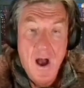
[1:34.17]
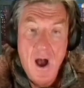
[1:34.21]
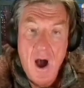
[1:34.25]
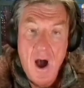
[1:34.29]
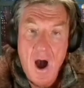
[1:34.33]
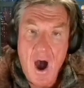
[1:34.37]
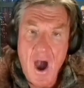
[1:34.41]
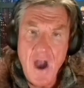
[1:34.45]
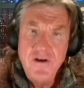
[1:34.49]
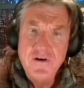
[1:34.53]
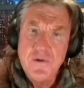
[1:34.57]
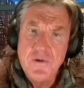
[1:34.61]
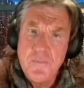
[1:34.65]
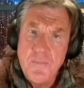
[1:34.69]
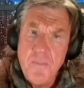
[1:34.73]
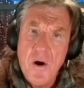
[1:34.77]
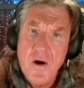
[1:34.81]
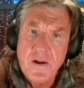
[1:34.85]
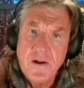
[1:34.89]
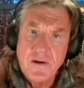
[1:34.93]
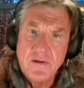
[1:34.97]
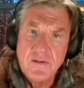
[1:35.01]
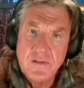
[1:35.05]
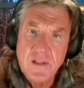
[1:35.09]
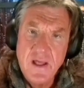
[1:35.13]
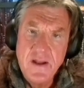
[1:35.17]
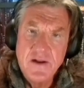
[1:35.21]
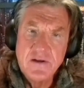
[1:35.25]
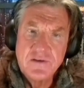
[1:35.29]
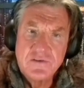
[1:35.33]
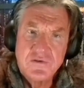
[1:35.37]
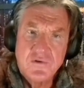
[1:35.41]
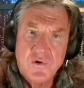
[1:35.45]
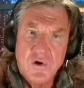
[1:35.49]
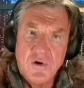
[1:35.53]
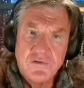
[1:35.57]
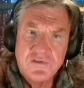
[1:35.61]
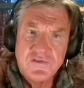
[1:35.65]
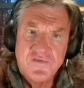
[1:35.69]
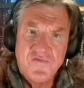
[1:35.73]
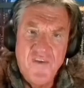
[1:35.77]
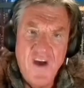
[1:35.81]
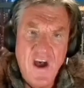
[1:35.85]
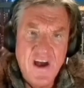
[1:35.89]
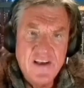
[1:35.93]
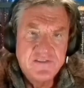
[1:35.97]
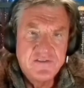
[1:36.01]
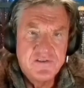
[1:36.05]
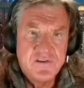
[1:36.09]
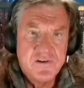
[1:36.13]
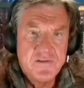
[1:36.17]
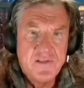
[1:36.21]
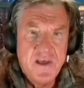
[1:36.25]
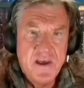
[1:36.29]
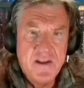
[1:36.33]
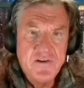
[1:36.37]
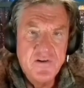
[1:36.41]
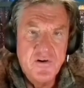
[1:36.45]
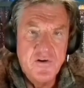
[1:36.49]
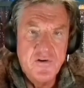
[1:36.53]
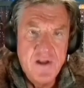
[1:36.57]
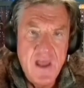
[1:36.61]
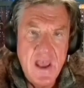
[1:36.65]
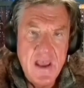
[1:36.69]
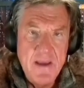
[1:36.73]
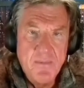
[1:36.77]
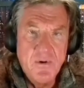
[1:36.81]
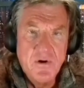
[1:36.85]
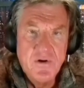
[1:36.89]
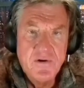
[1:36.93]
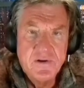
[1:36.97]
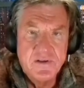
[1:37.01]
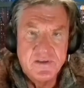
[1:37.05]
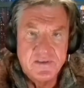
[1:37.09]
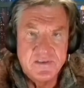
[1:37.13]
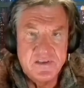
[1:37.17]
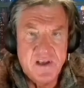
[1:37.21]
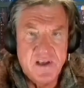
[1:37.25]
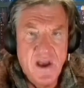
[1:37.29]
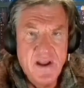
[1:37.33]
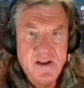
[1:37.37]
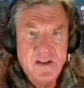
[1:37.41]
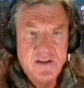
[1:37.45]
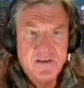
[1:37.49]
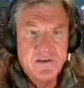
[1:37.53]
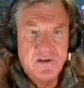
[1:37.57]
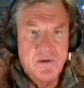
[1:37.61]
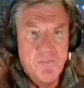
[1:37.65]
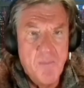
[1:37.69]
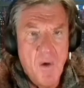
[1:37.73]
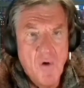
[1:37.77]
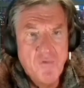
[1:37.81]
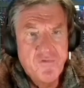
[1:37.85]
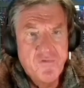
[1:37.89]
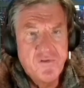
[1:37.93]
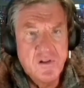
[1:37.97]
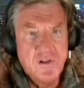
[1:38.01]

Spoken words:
Hydroponic lettuce grows faster than your neighbor deciding to mow the